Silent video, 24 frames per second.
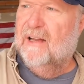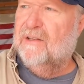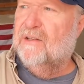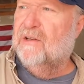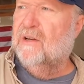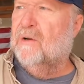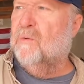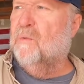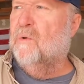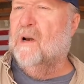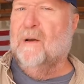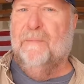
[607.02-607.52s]
I
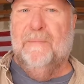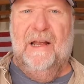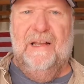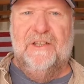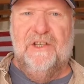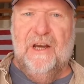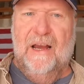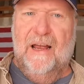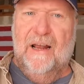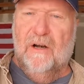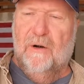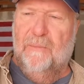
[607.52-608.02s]
took one of
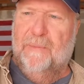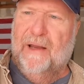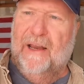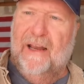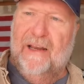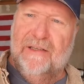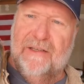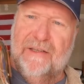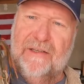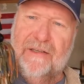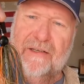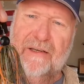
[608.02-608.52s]
my
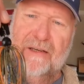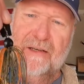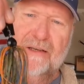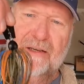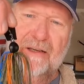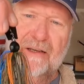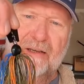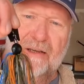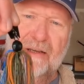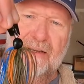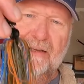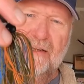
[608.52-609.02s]
chatterbaits,
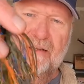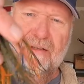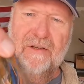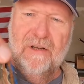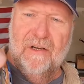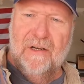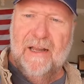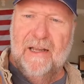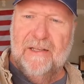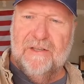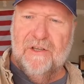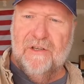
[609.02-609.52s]

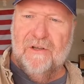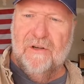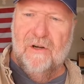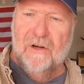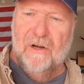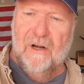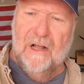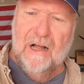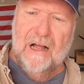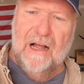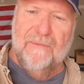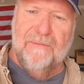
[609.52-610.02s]
took its
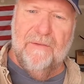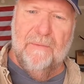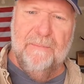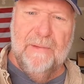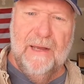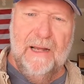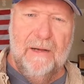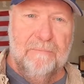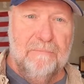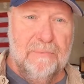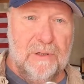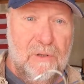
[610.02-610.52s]
skirt off
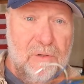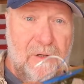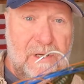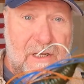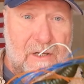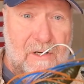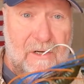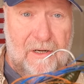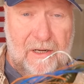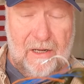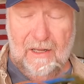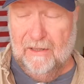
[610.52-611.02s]
and made a
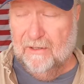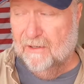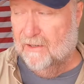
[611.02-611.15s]
bluegill